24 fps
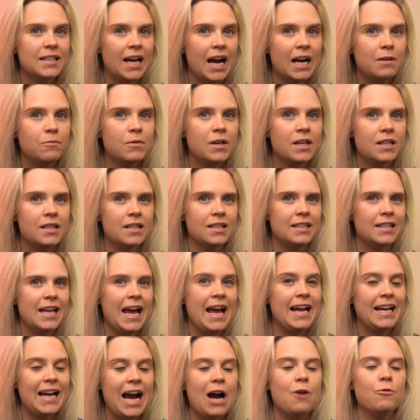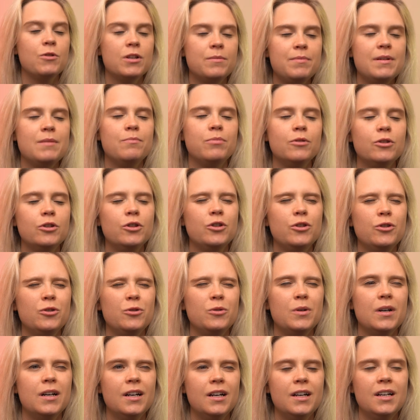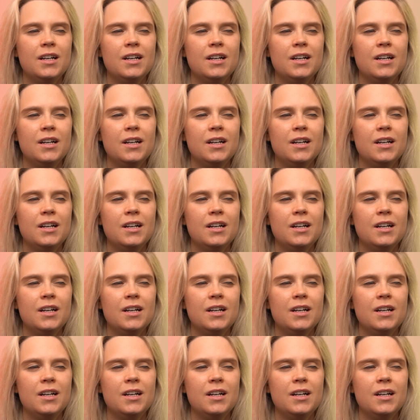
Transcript: time with and hang out with people who